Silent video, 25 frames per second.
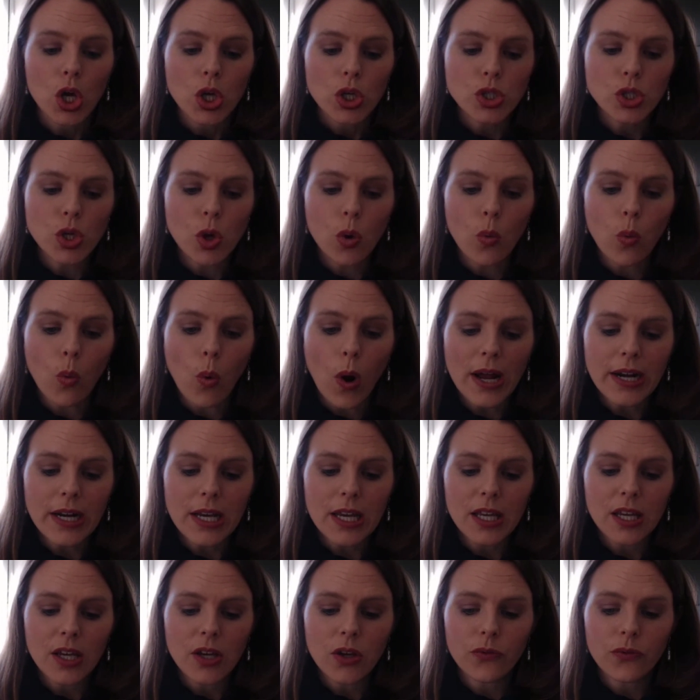So what
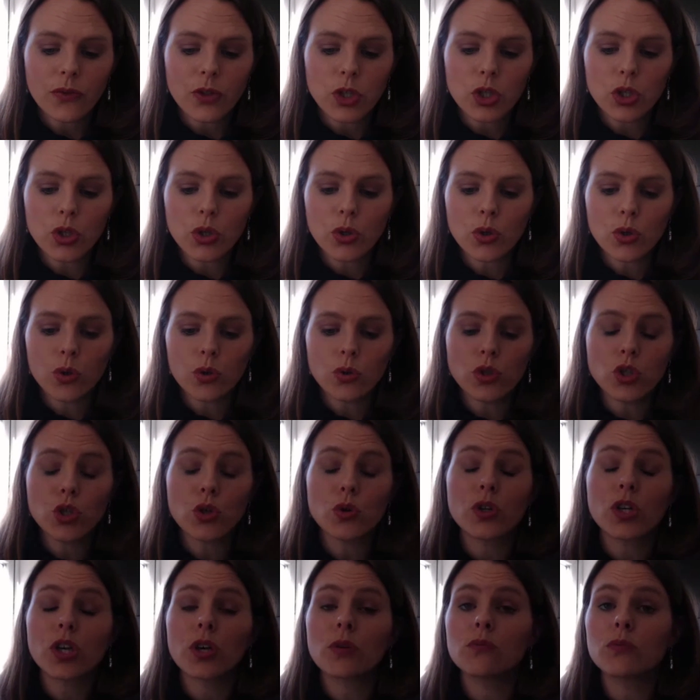if you
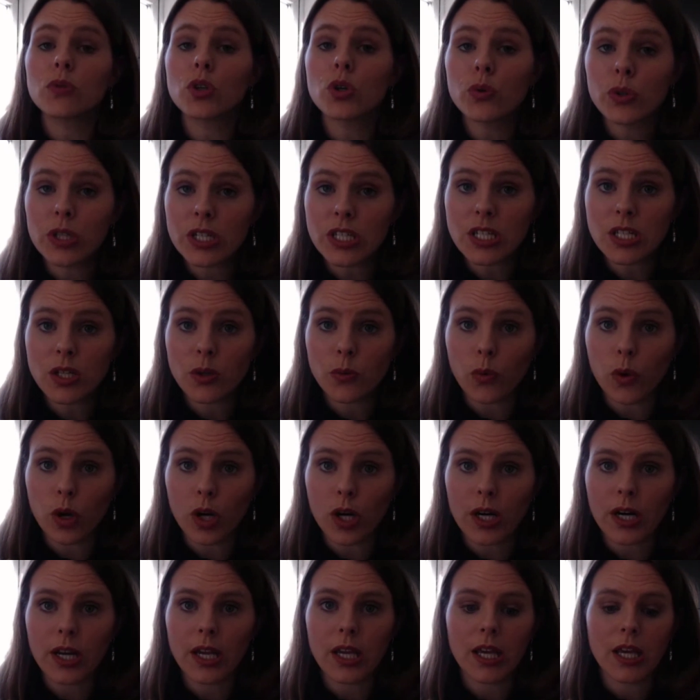do community
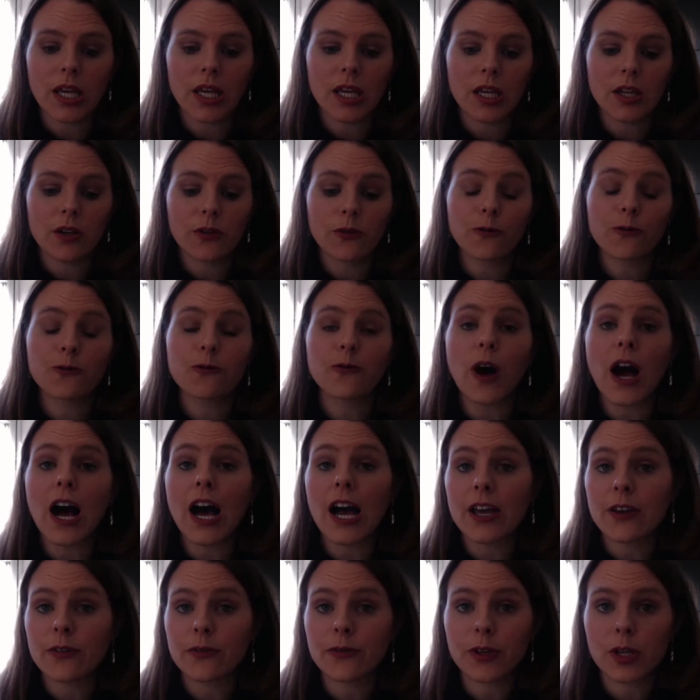work in
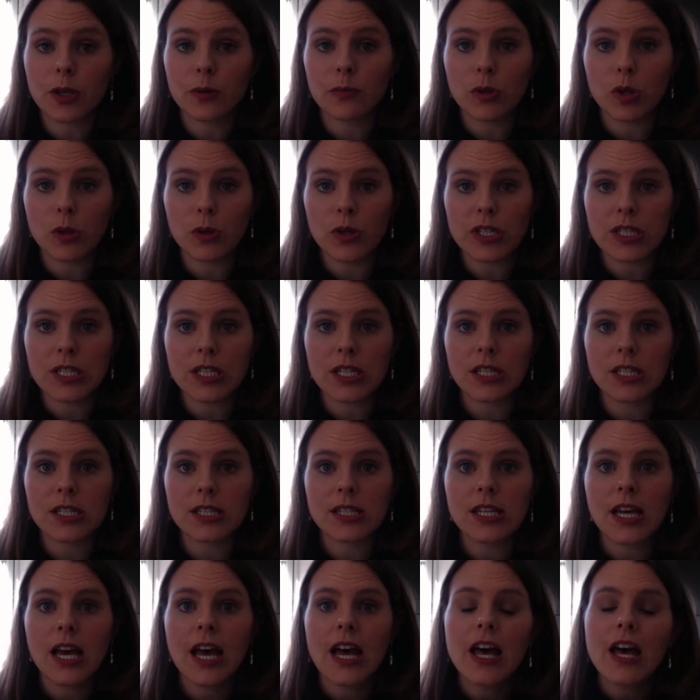5
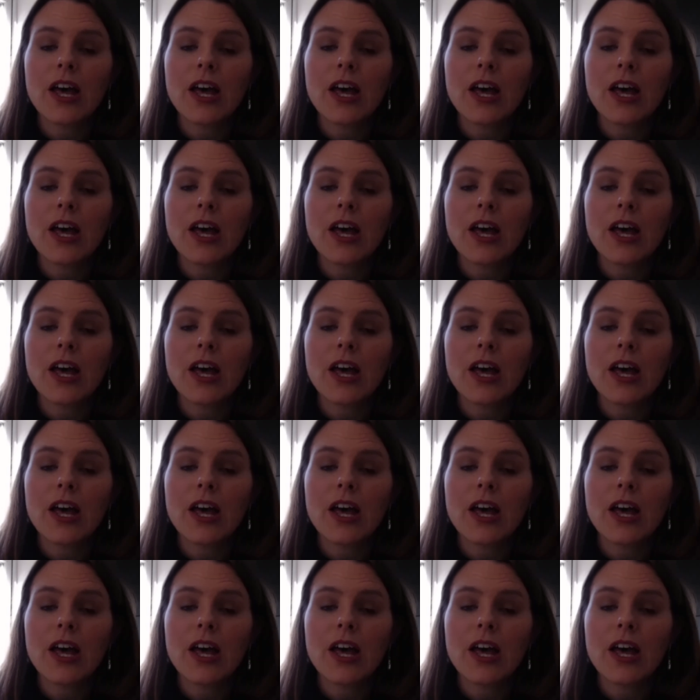communities?